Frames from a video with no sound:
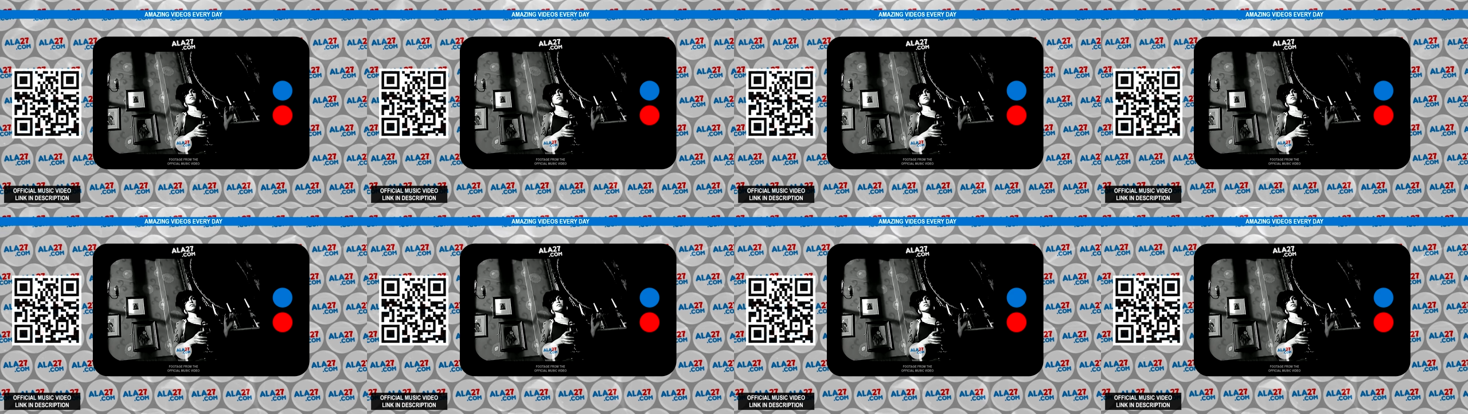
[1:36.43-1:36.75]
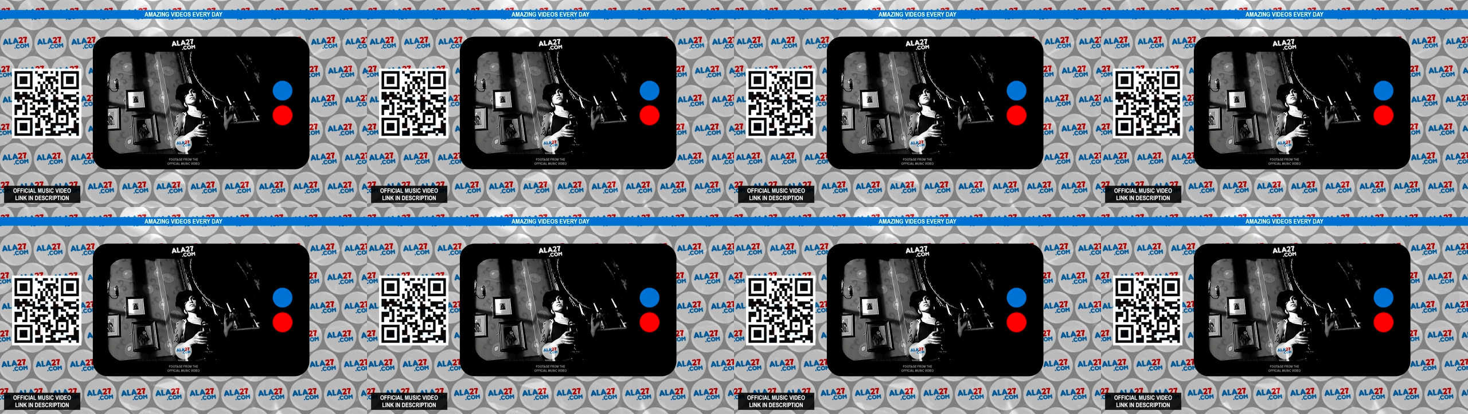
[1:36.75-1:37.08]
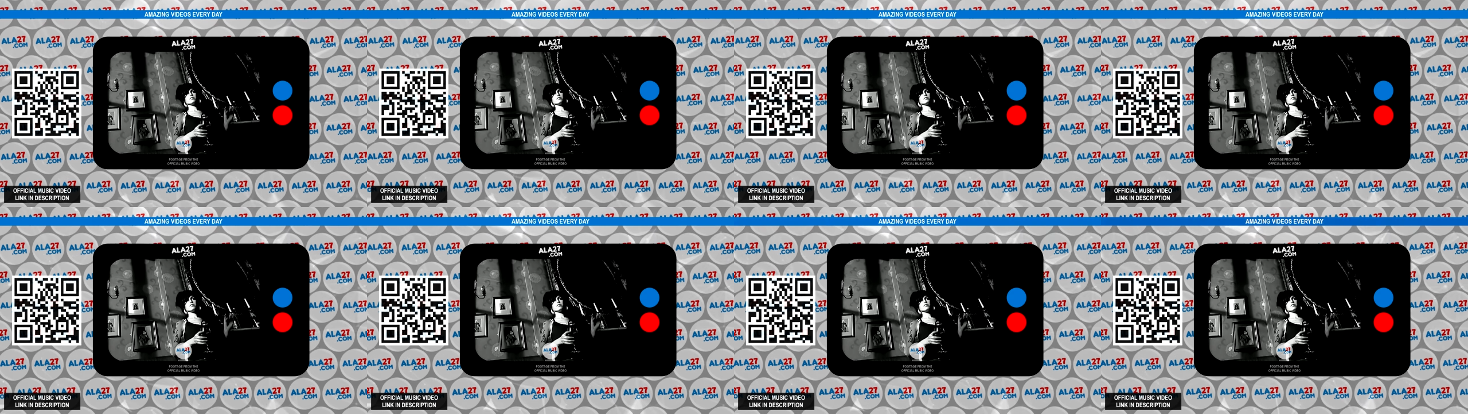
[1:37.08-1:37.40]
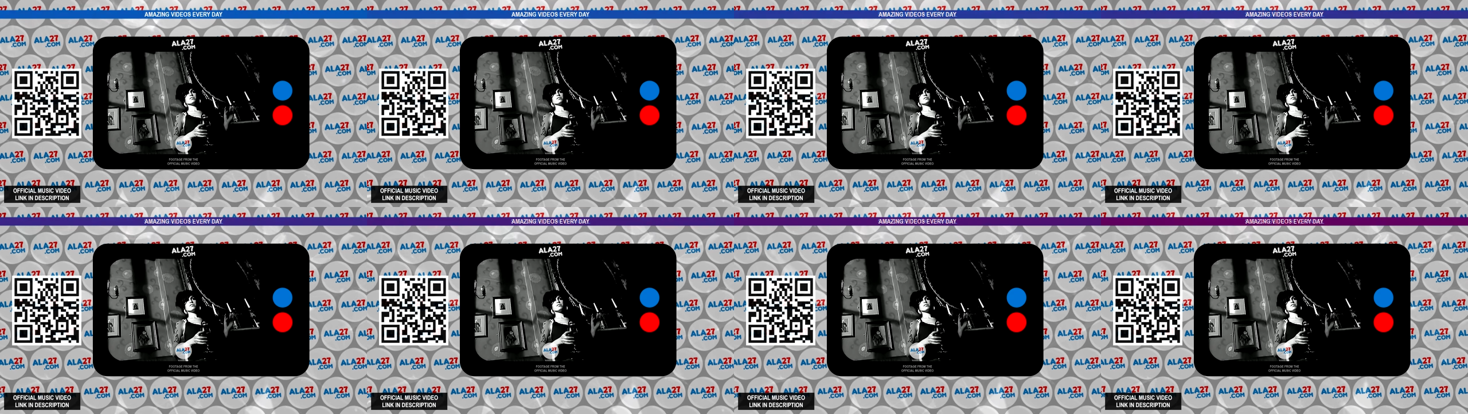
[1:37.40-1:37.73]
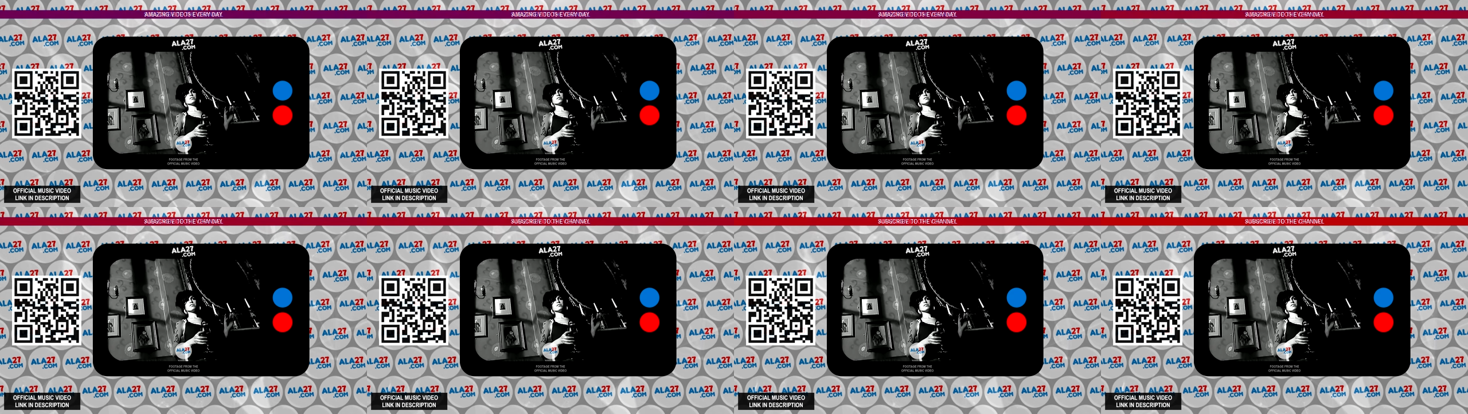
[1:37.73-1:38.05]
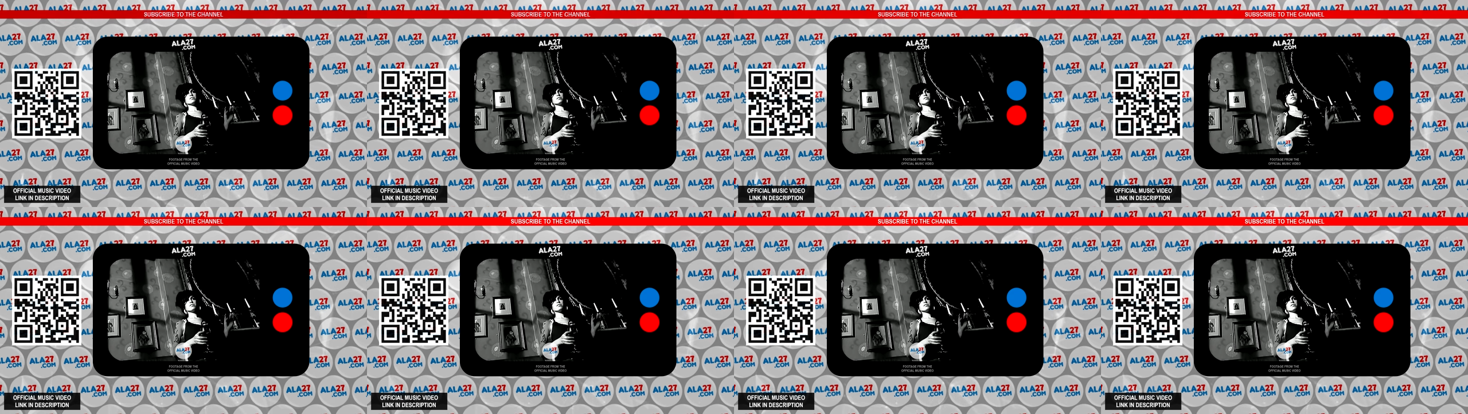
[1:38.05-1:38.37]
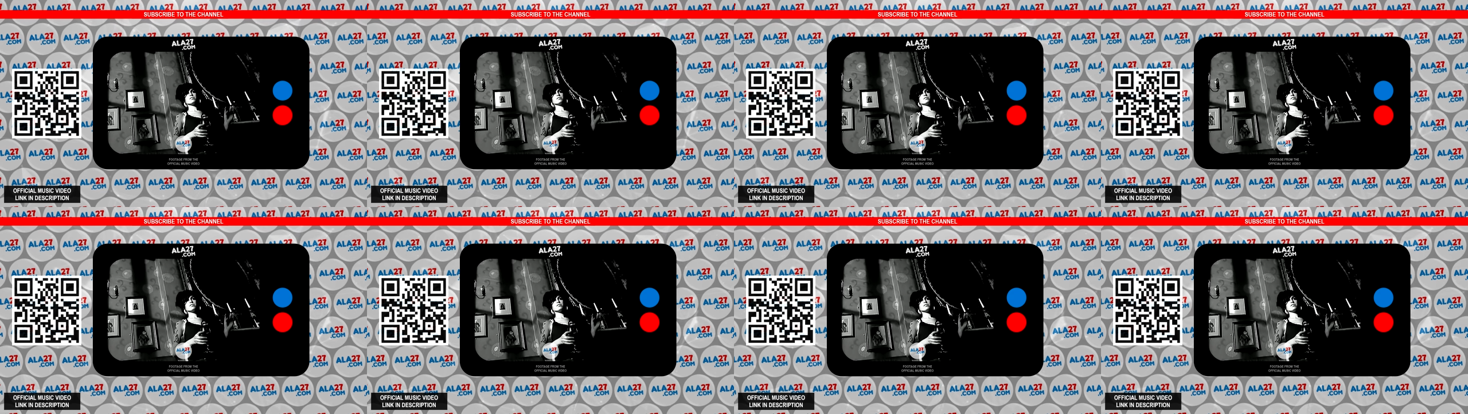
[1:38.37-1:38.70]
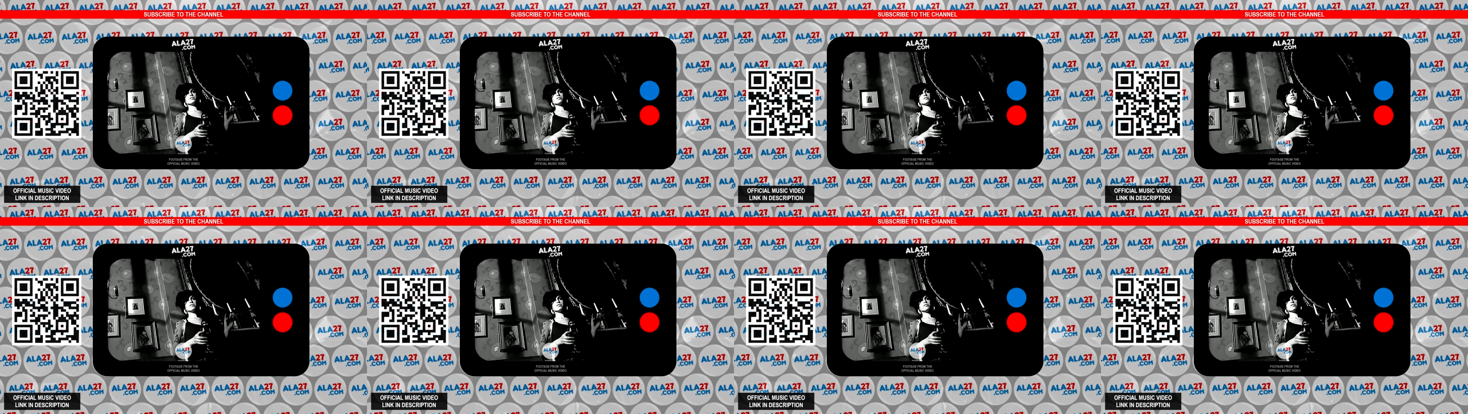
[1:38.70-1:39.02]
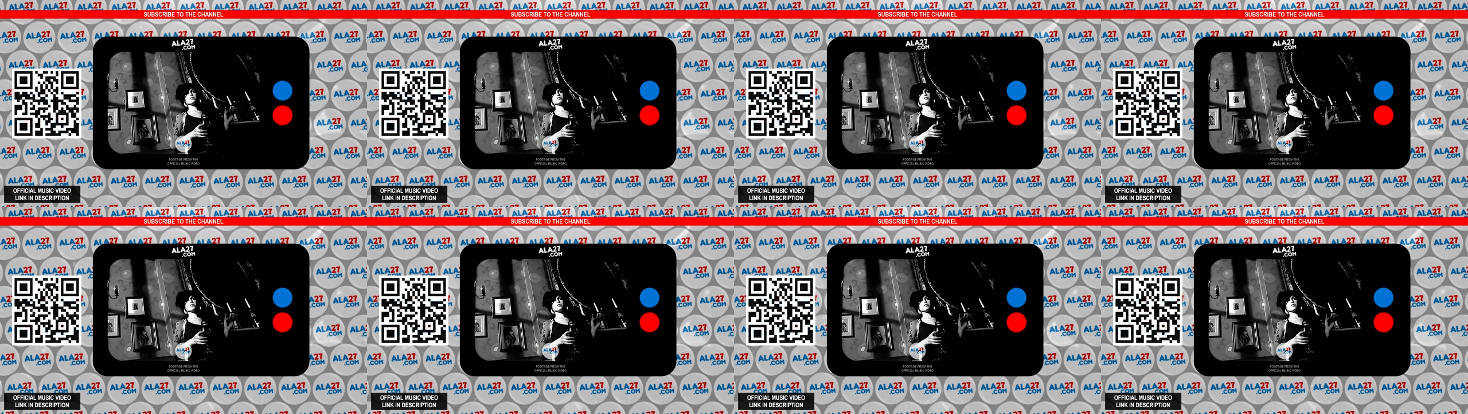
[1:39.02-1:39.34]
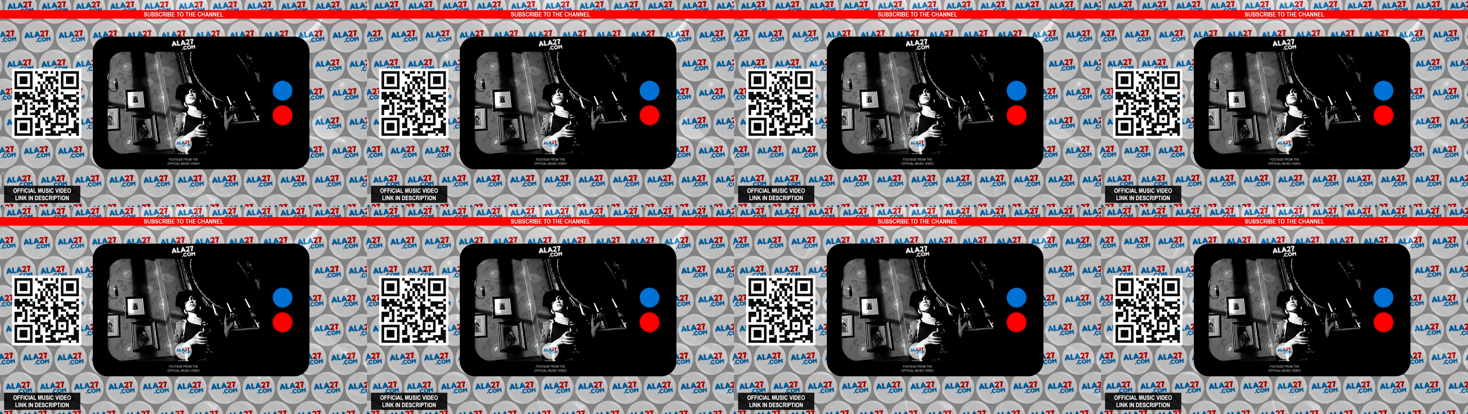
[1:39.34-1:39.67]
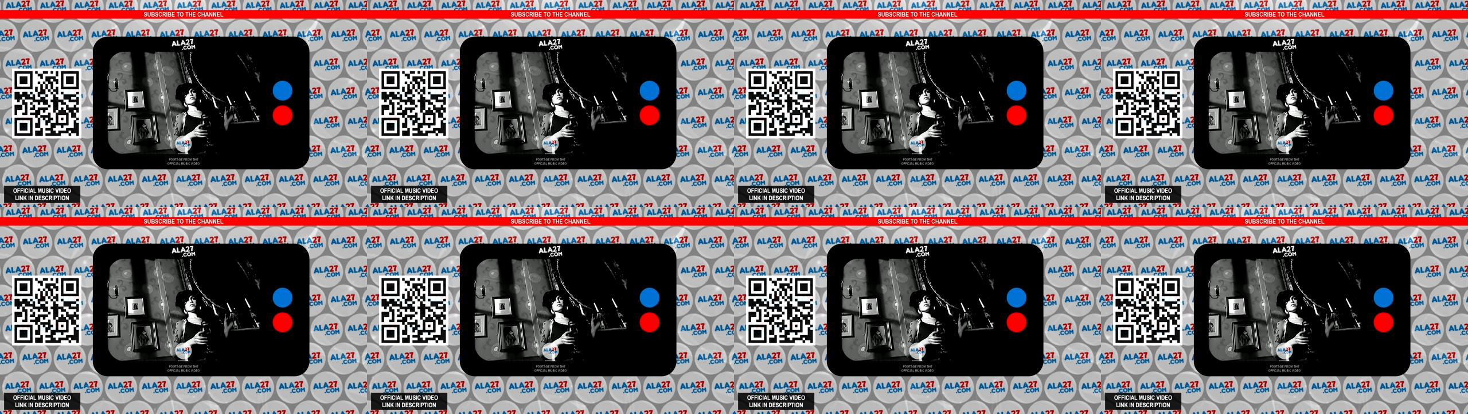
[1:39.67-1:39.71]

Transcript: [unreadable: no face in view]